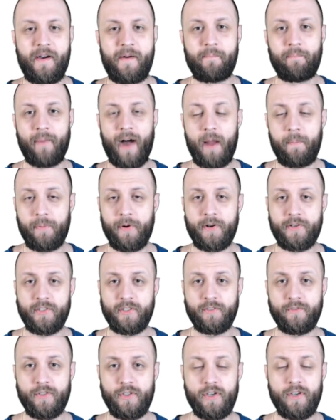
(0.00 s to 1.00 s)
My
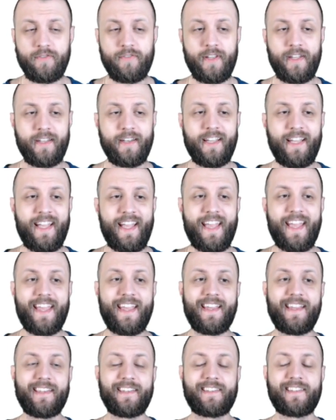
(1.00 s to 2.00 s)
personal view of it
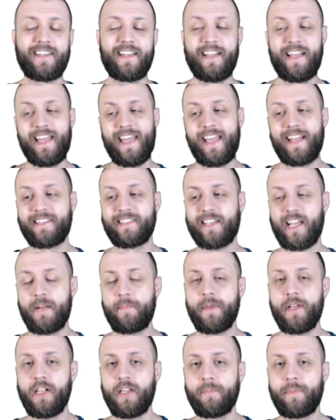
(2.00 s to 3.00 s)
is it's going to
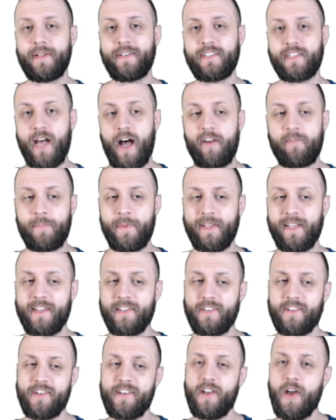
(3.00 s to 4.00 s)
be a little bit tough
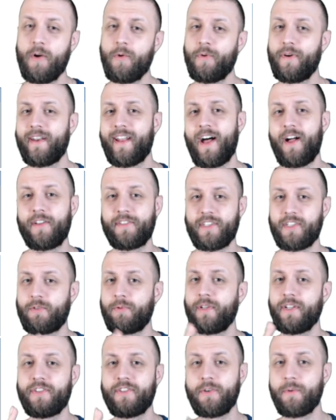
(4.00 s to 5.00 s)
because no one else is
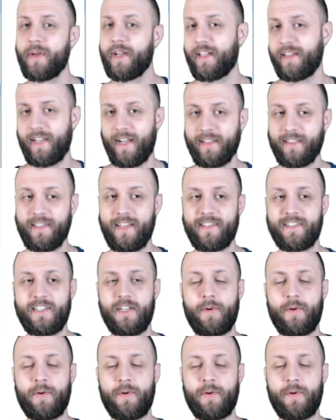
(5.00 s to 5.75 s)
really doing it like this.